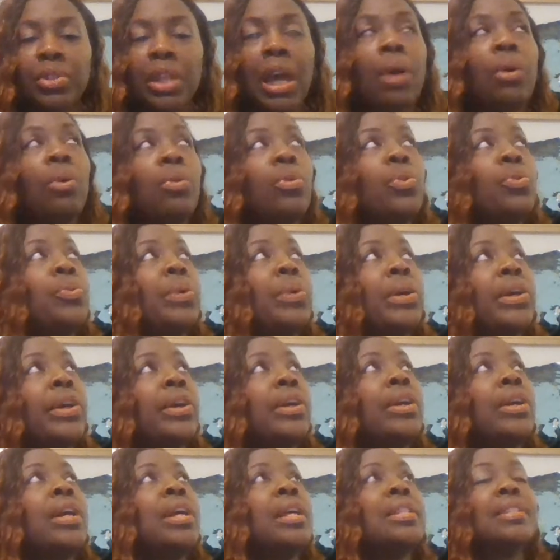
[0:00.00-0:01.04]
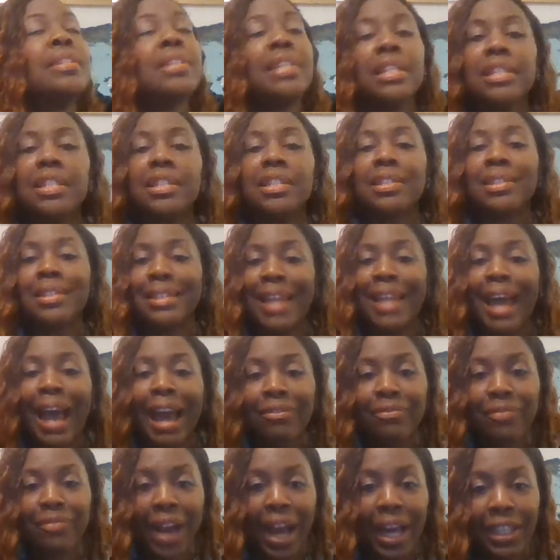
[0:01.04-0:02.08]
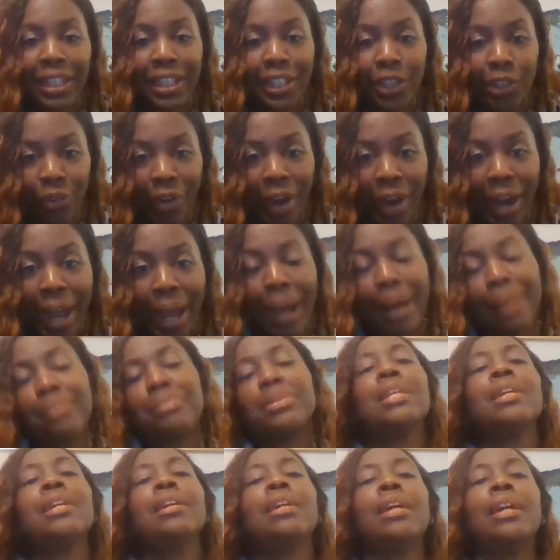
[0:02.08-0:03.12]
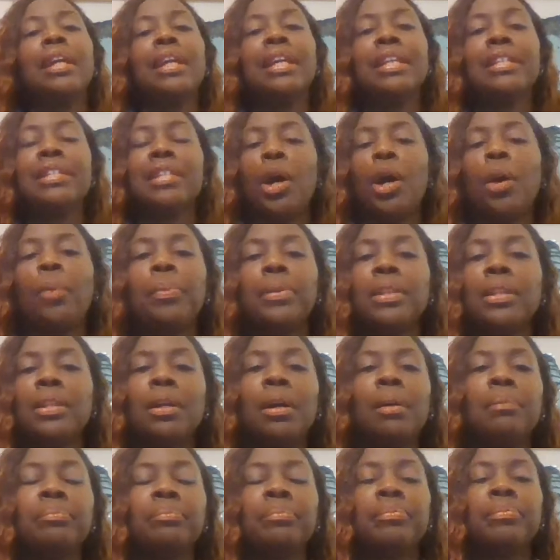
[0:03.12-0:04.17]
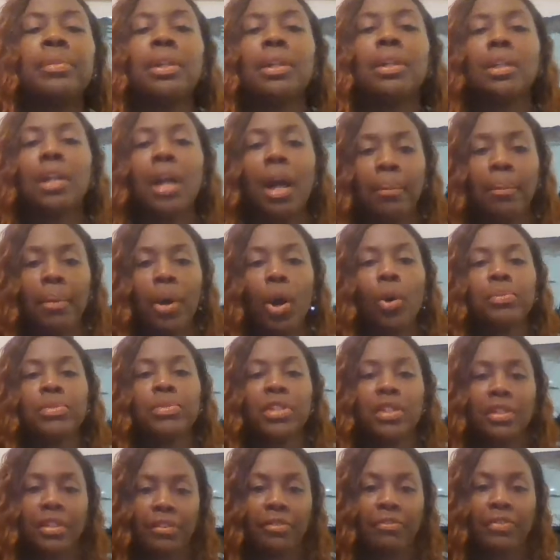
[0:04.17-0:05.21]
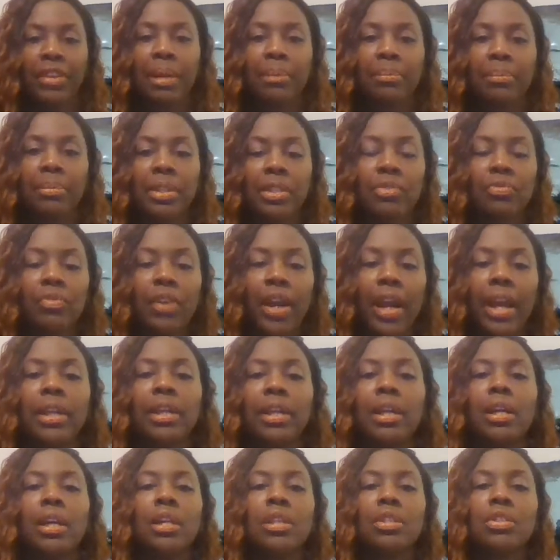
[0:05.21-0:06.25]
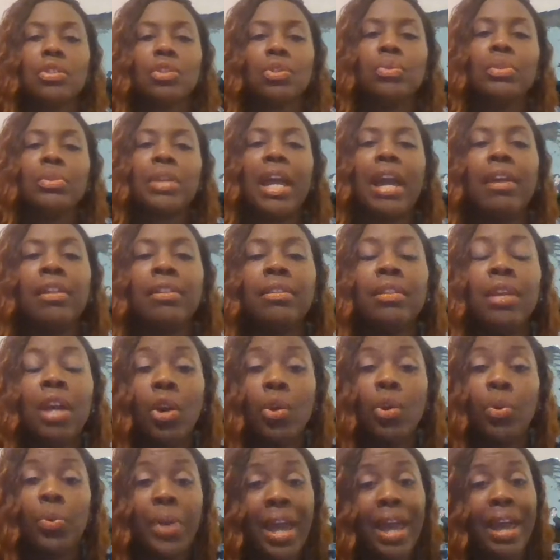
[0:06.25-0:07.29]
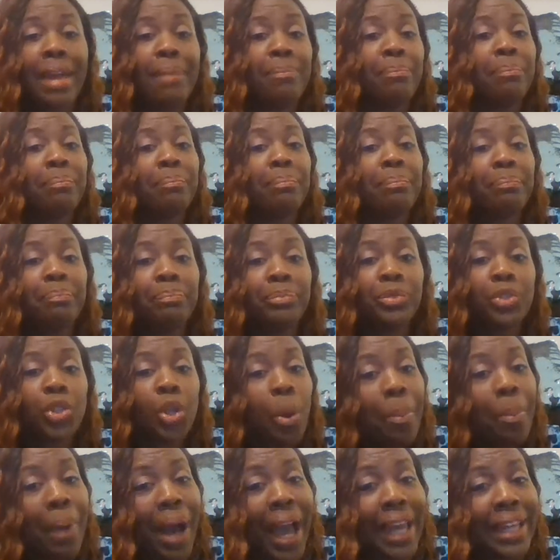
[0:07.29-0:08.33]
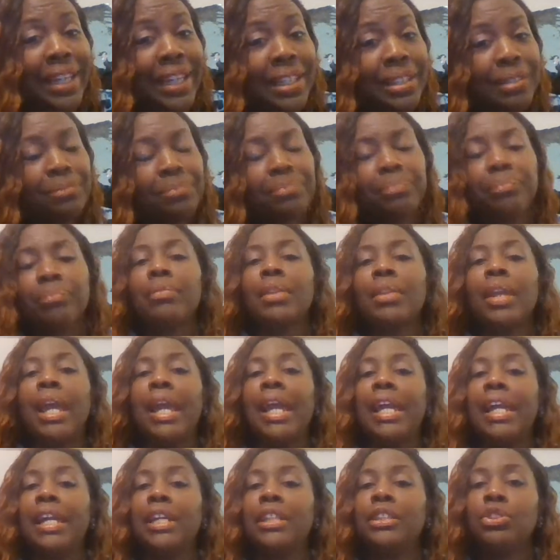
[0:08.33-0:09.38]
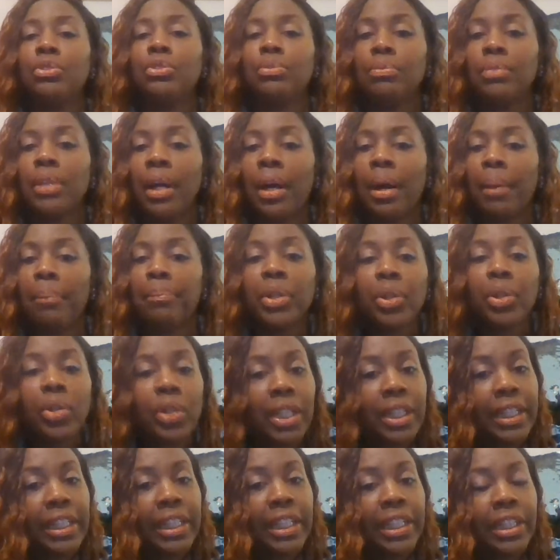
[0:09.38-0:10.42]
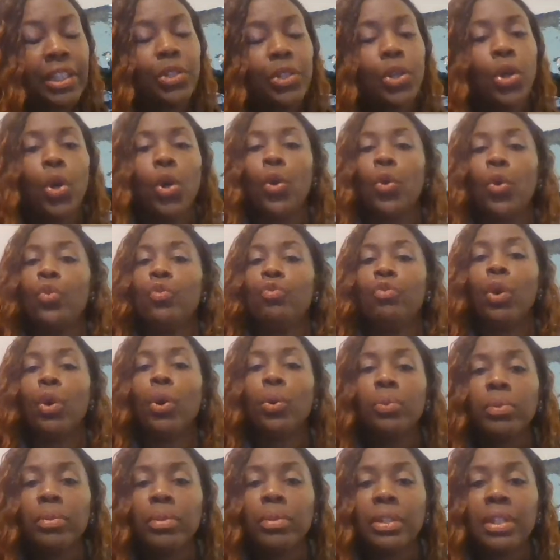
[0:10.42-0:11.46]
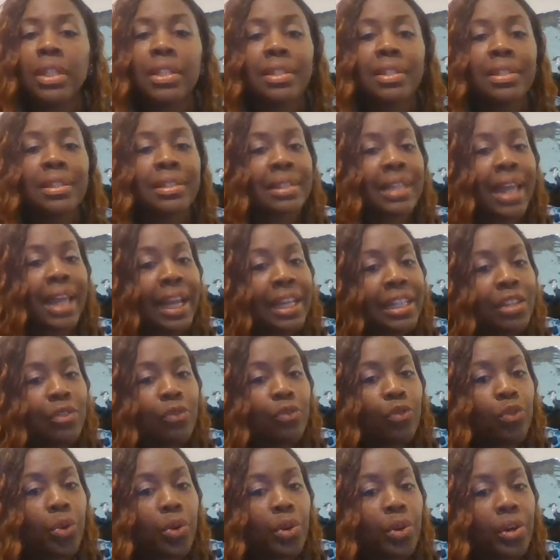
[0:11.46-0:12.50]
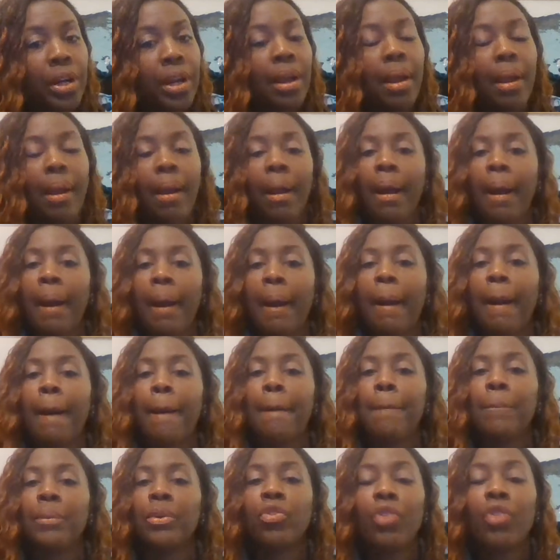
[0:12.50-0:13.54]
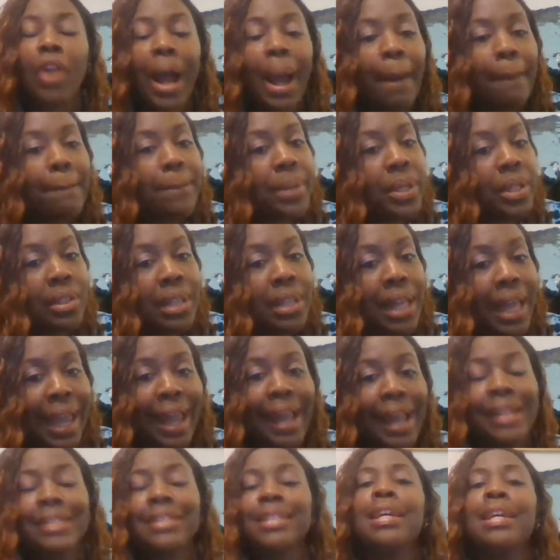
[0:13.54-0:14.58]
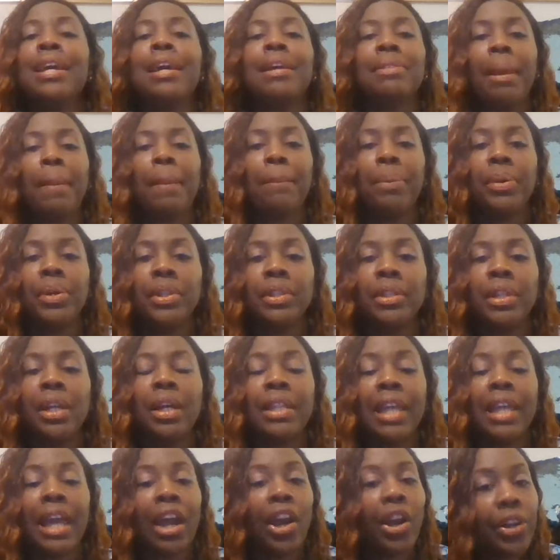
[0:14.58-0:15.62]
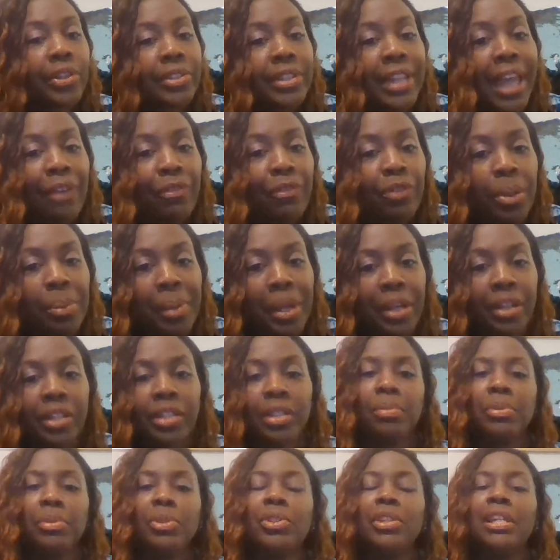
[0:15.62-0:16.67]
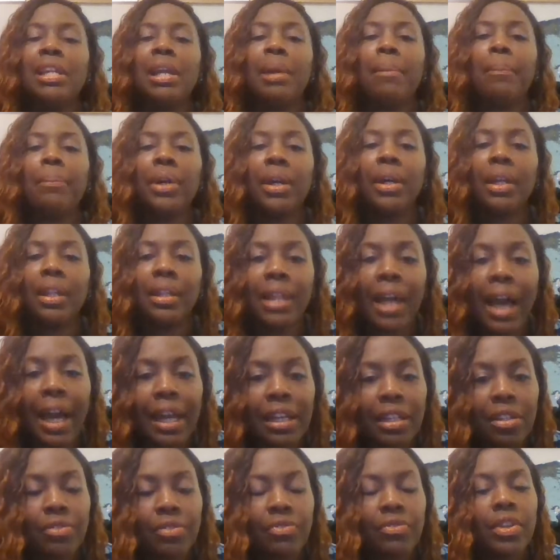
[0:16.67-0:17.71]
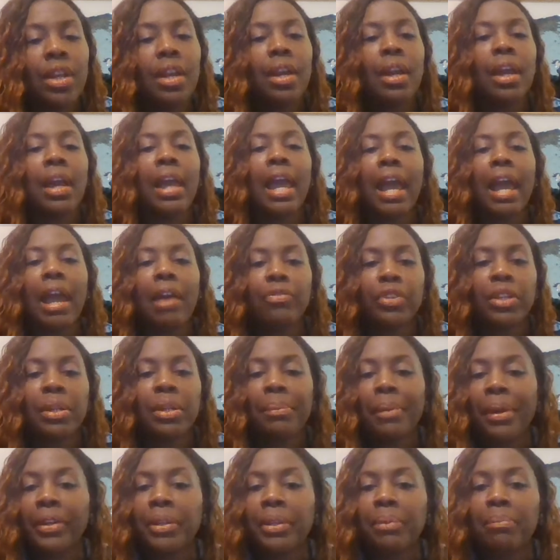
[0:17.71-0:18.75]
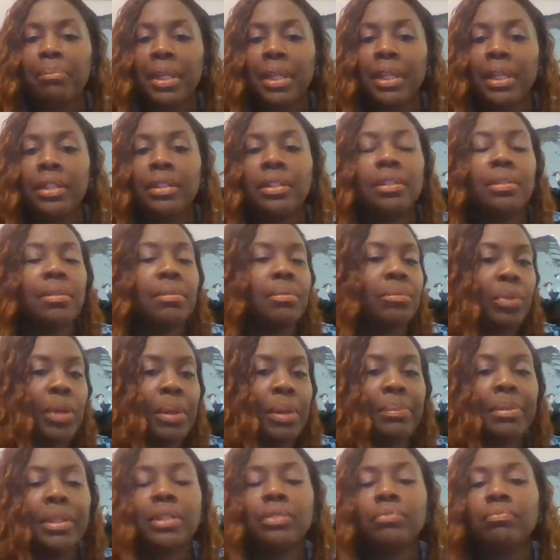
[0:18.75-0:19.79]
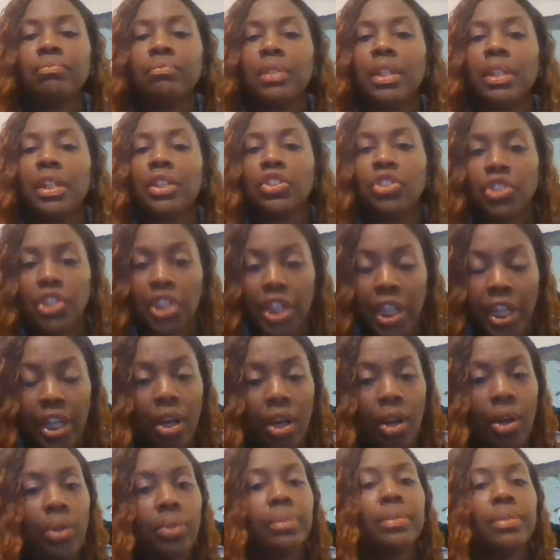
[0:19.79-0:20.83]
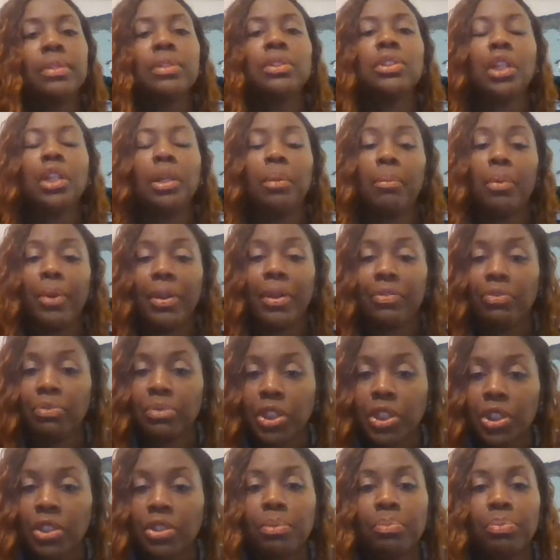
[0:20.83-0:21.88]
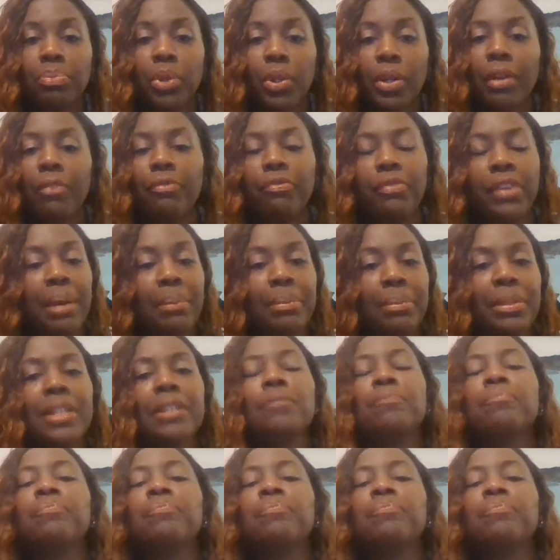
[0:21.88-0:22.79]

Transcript: who were sentenced to nonviolent crimes. He's helping them come home to their families, right? So we had Joe Biden and Bill Clinton, who wrote this 94 Crime Bill Act that hurt the African American community and put a lot of African American men, women in jail, took them away from children, broke up families.